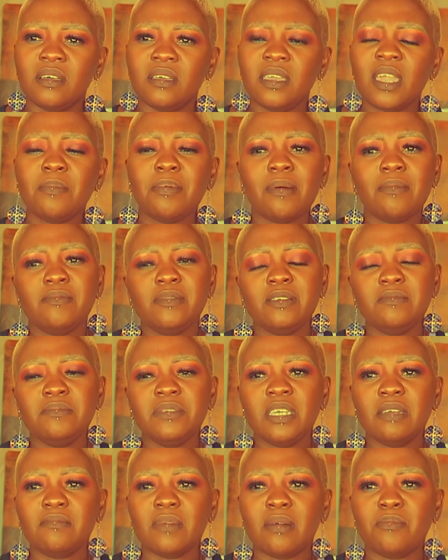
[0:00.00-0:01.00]
yeah, probably
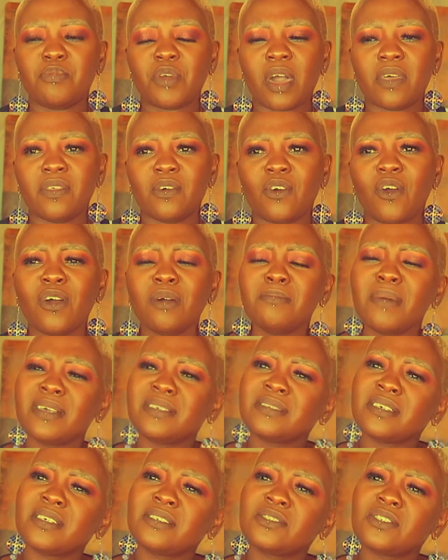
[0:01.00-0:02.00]
me and my brother or my
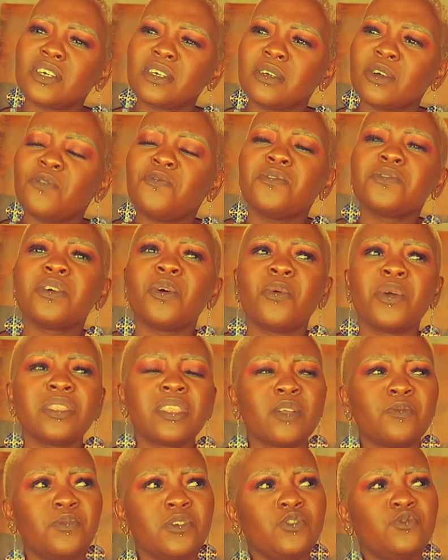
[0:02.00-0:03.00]
sister. Of the way
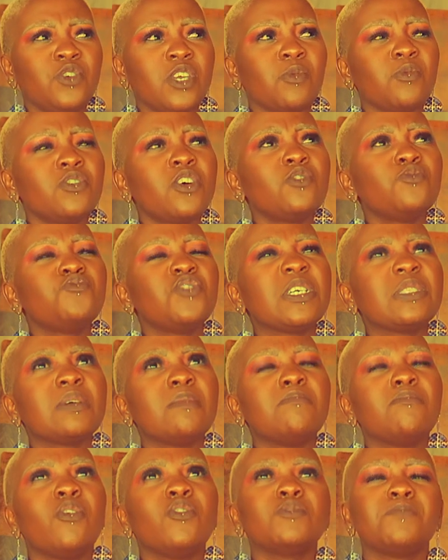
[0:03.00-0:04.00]
that we drink, we don't drink the
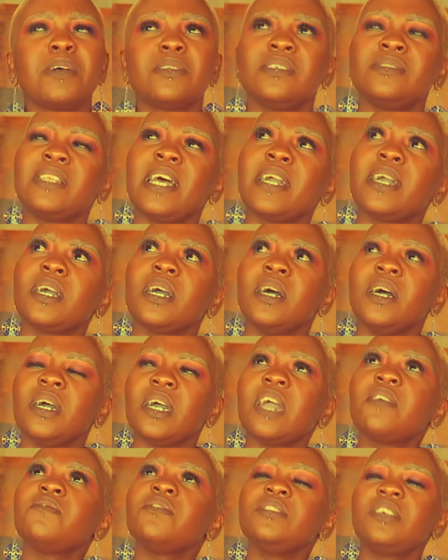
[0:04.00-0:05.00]
most, but it's like
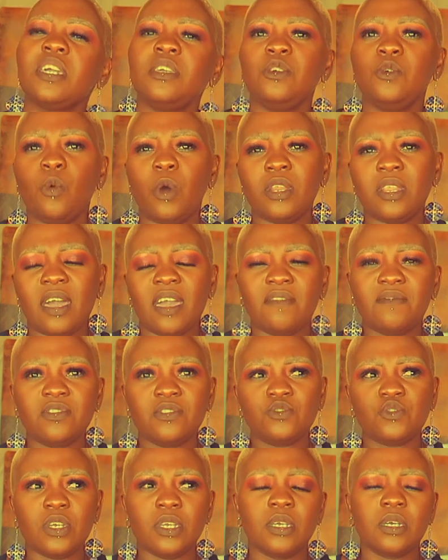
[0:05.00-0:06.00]
every day you want to have a
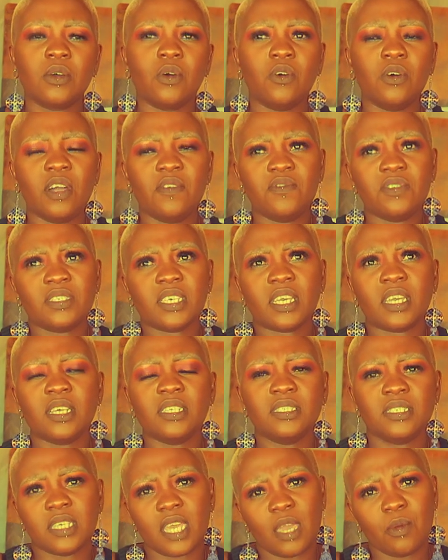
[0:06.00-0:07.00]
drink, or every
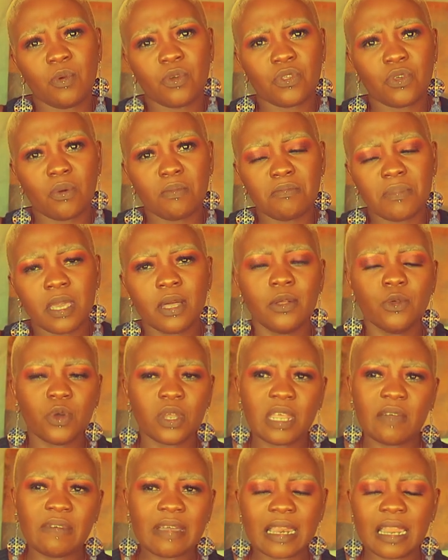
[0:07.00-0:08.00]
second day with your meal you
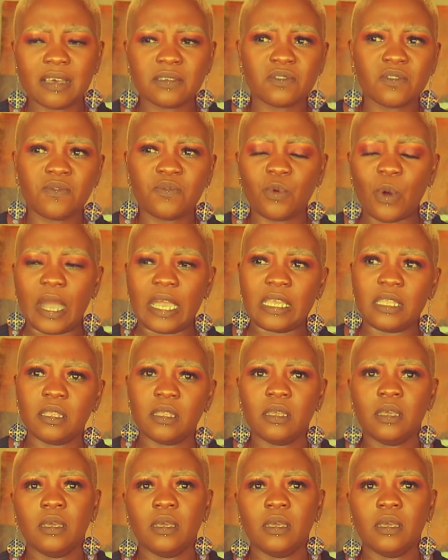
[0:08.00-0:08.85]
want to have a glass of wine.